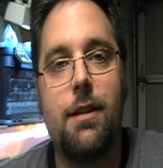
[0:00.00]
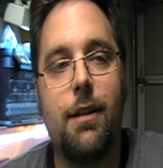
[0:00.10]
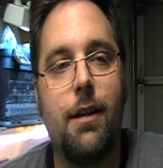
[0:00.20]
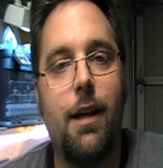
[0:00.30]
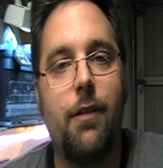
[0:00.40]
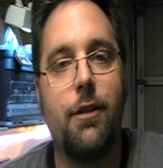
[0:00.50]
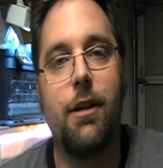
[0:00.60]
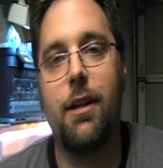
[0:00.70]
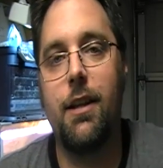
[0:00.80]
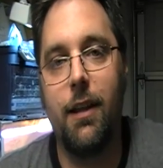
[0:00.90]
I haven't
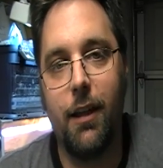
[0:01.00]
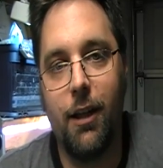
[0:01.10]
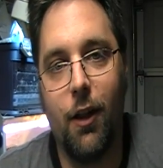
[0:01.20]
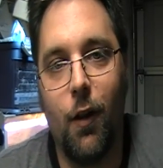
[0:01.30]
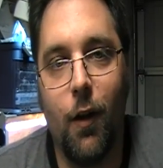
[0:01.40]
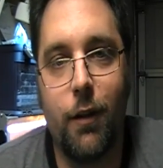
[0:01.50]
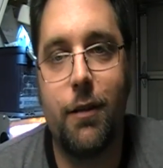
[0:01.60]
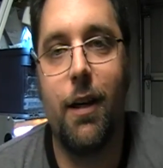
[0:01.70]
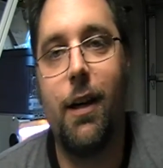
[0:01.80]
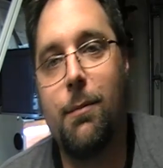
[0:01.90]
done anything in a long
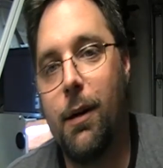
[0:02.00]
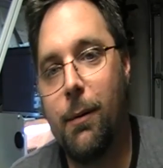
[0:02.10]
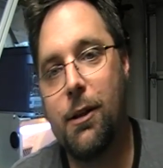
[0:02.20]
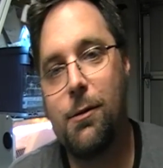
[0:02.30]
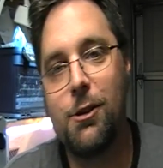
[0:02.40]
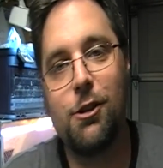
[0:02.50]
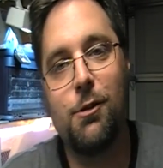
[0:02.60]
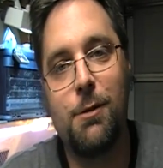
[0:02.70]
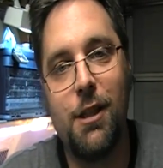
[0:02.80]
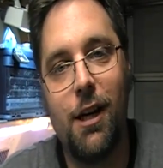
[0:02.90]
time on my
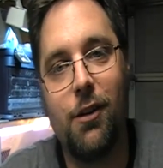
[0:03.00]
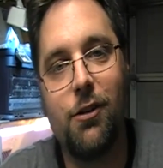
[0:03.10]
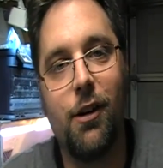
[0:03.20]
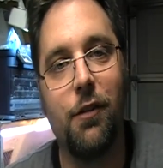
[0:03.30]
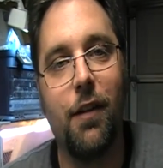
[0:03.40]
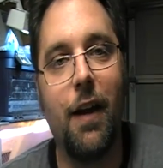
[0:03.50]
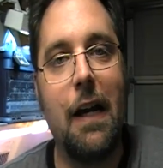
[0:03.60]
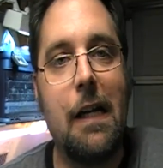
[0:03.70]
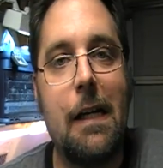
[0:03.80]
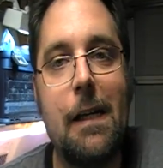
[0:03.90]
YouTube channel, sorry for that.